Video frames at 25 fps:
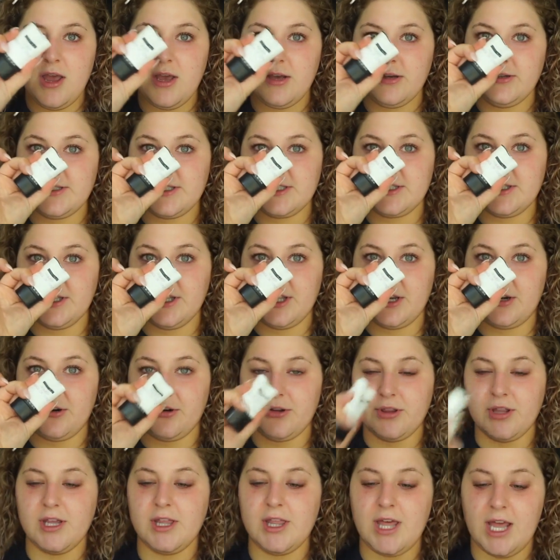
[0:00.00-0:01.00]
It was
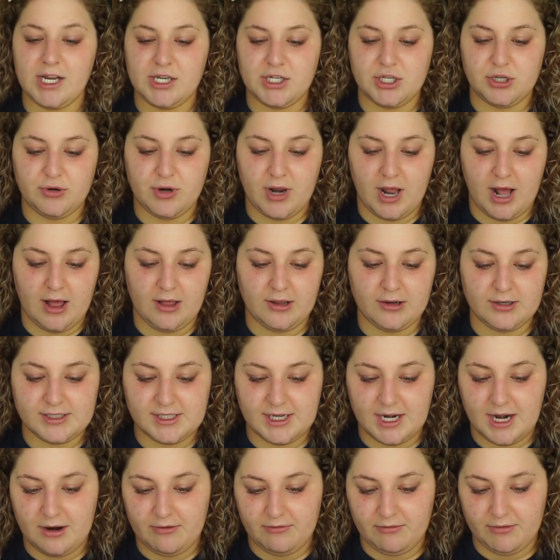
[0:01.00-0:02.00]
literally like $2
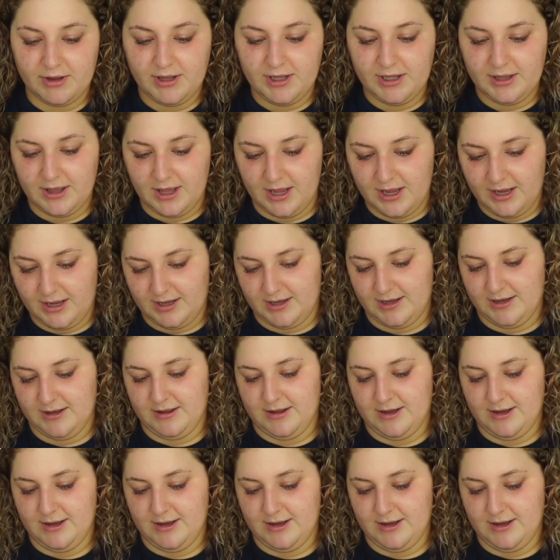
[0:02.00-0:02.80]
and I really like it.